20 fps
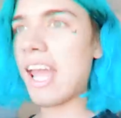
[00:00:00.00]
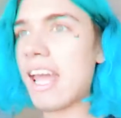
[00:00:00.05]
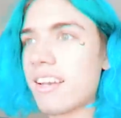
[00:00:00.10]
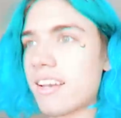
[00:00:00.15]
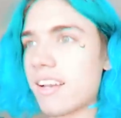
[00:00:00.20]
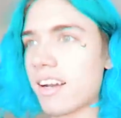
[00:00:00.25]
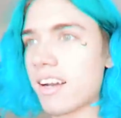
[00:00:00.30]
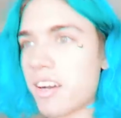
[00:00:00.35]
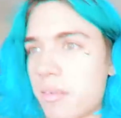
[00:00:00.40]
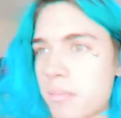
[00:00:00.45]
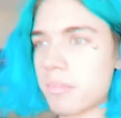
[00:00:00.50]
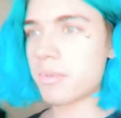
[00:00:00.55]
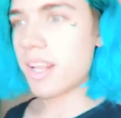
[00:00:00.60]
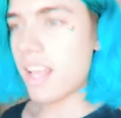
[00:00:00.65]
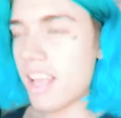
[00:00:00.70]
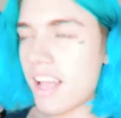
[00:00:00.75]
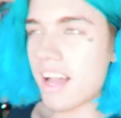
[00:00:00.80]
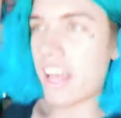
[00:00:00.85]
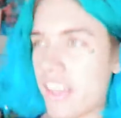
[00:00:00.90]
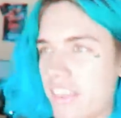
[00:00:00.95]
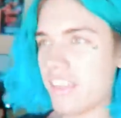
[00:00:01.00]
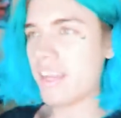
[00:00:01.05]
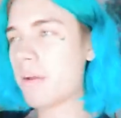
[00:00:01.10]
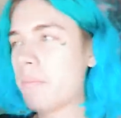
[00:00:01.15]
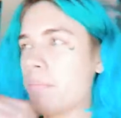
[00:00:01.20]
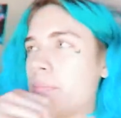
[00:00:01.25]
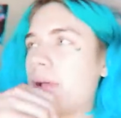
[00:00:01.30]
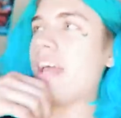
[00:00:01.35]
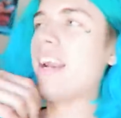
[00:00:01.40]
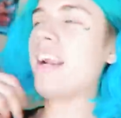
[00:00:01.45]
And um, I
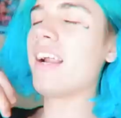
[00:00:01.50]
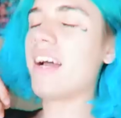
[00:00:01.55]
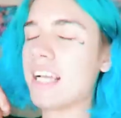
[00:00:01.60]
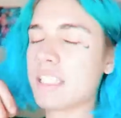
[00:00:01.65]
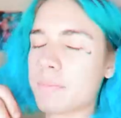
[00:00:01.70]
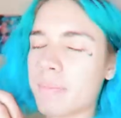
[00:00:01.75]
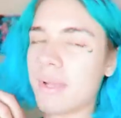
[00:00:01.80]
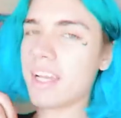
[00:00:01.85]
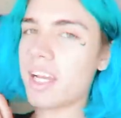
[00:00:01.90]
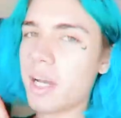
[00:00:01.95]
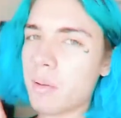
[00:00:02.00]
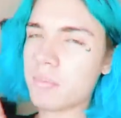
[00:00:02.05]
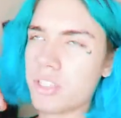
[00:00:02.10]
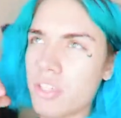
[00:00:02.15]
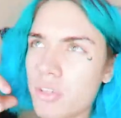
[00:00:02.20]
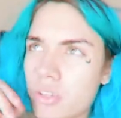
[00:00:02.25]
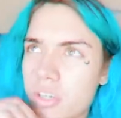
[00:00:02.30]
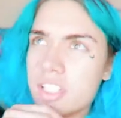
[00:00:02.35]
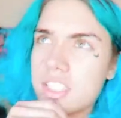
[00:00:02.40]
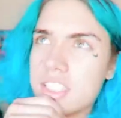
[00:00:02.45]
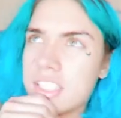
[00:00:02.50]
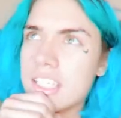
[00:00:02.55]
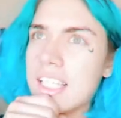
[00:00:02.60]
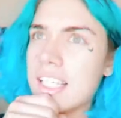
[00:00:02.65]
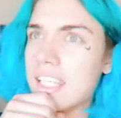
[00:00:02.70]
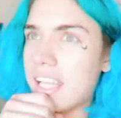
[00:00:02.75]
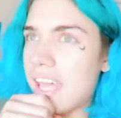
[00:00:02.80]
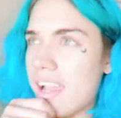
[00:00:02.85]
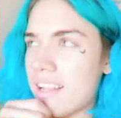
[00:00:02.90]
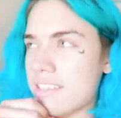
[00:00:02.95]
think Pan Eyes might come too, because
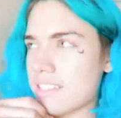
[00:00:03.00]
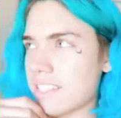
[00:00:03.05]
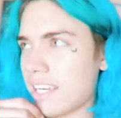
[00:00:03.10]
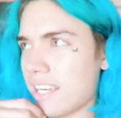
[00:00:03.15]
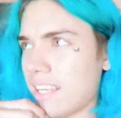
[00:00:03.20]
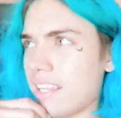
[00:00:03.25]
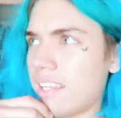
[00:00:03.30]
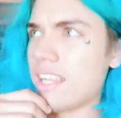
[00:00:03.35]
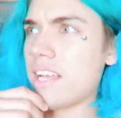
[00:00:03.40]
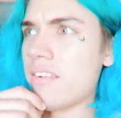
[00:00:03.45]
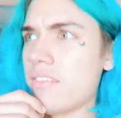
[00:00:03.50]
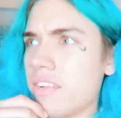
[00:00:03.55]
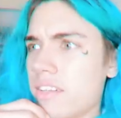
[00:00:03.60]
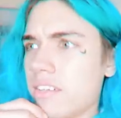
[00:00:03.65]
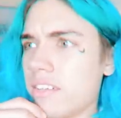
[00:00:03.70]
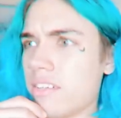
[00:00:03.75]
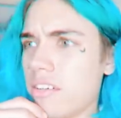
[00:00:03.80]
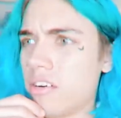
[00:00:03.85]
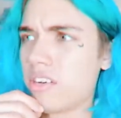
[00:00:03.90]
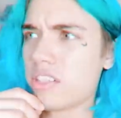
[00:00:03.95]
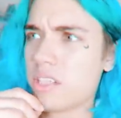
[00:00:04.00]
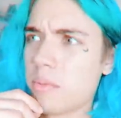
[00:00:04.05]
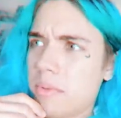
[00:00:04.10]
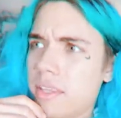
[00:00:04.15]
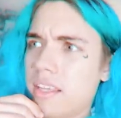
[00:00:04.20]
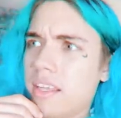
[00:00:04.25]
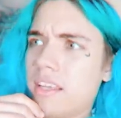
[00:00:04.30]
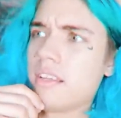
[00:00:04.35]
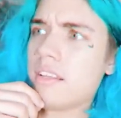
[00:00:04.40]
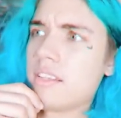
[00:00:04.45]
he lands like at eleven or
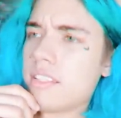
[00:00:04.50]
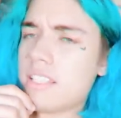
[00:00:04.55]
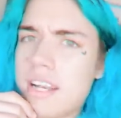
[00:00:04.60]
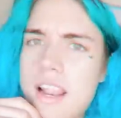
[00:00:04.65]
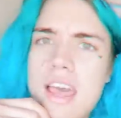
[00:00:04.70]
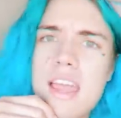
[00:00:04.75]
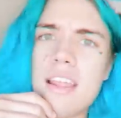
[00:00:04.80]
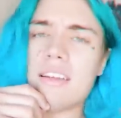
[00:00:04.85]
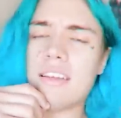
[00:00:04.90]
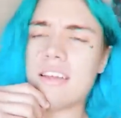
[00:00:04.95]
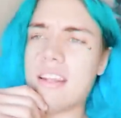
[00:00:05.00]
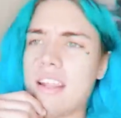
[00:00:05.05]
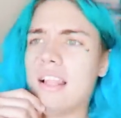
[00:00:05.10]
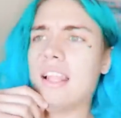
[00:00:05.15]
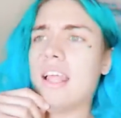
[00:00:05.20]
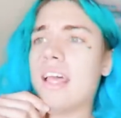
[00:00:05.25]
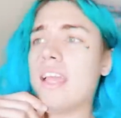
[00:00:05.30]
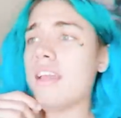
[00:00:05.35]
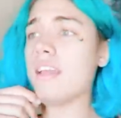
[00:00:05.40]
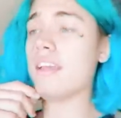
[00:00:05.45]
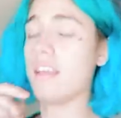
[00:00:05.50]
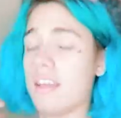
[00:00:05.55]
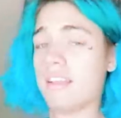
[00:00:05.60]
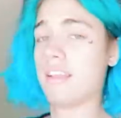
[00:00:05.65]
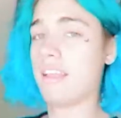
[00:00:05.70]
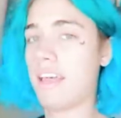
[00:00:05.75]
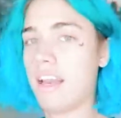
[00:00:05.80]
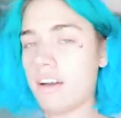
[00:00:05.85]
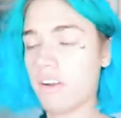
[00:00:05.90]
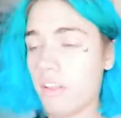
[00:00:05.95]
something tonight in L A. I
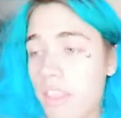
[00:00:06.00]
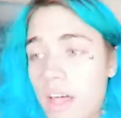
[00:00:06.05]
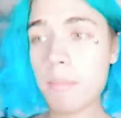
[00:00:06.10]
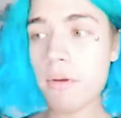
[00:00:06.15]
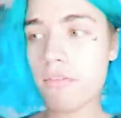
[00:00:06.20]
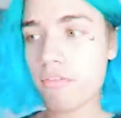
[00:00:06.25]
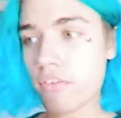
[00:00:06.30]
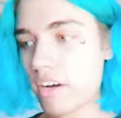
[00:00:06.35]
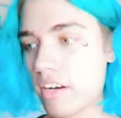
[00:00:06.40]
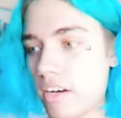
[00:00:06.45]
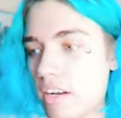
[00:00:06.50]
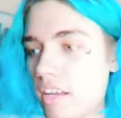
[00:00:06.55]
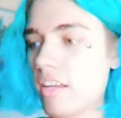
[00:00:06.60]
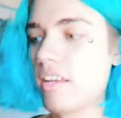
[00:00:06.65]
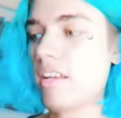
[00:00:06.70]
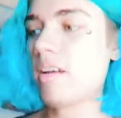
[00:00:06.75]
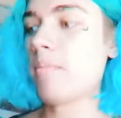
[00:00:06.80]
don't know, that'll be fun.